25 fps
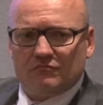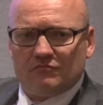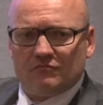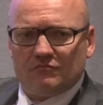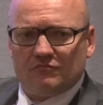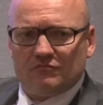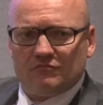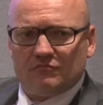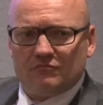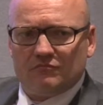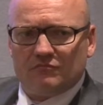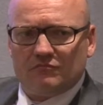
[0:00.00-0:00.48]

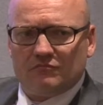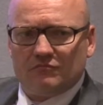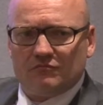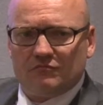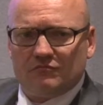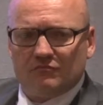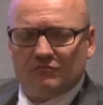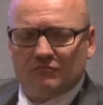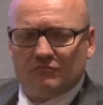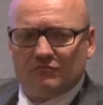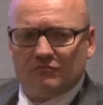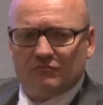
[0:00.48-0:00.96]

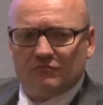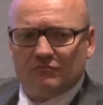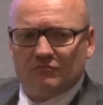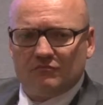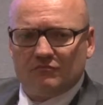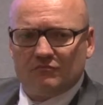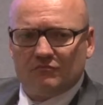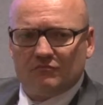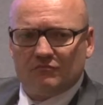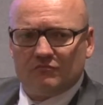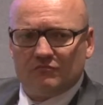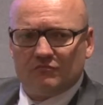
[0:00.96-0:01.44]

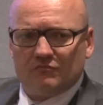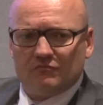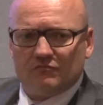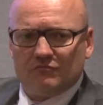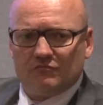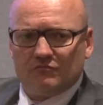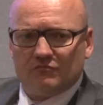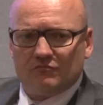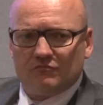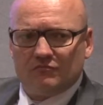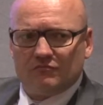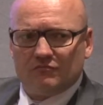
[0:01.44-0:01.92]

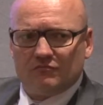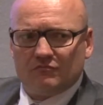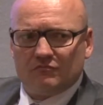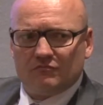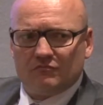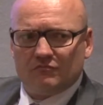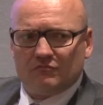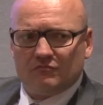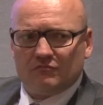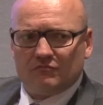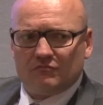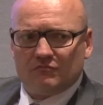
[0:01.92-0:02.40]

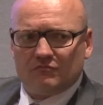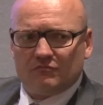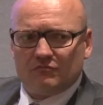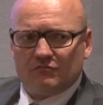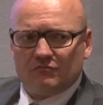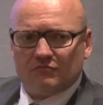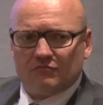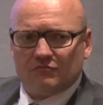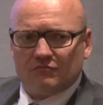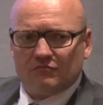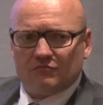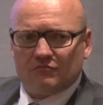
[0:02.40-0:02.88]

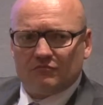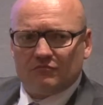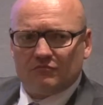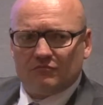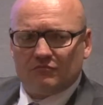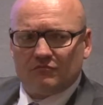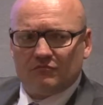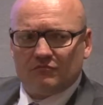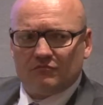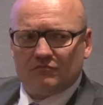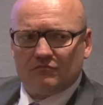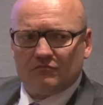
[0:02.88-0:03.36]

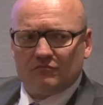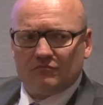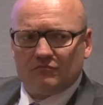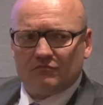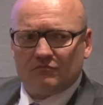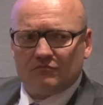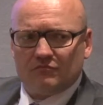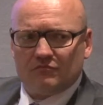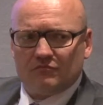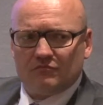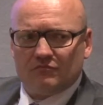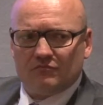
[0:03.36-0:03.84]

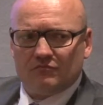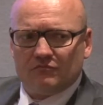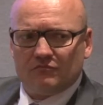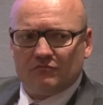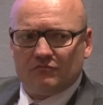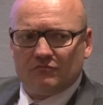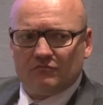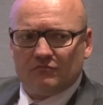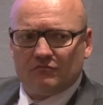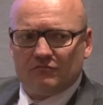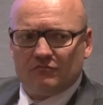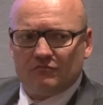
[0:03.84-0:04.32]

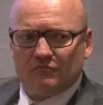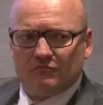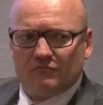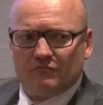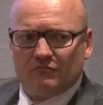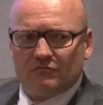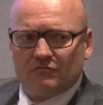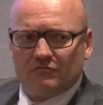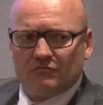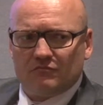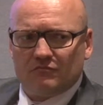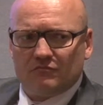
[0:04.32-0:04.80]

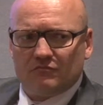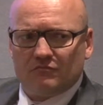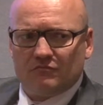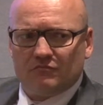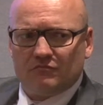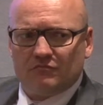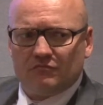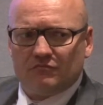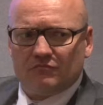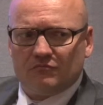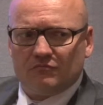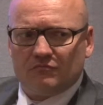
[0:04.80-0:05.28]

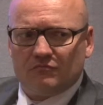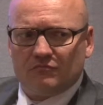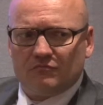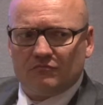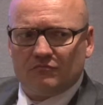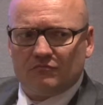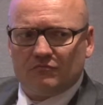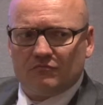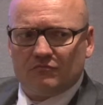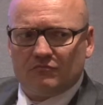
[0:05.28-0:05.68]
[no speech]